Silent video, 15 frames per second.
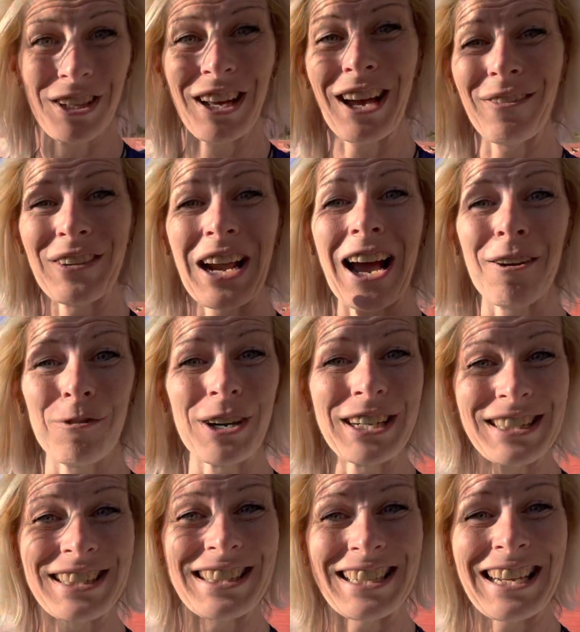I mean, I want
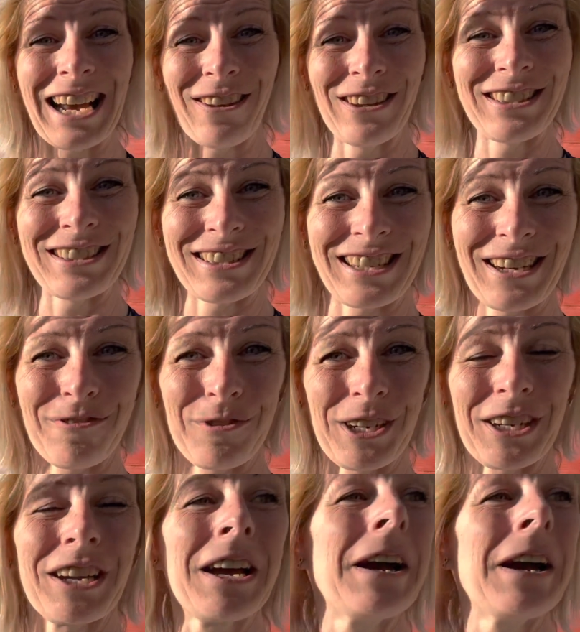to see how this is going to work.